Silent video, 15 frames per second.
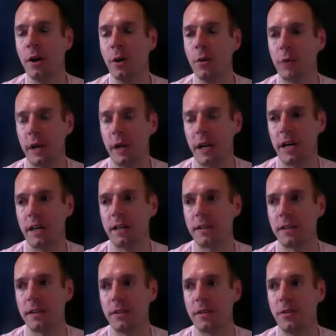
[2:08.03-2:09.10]

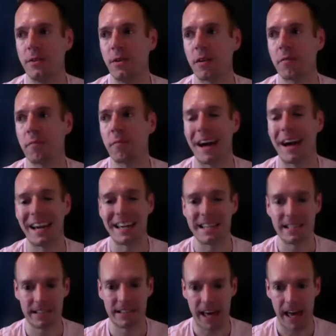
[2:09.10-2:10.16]
with your
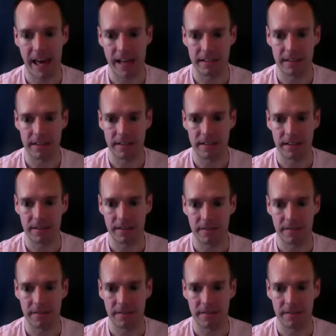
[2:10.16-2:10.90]
mindsets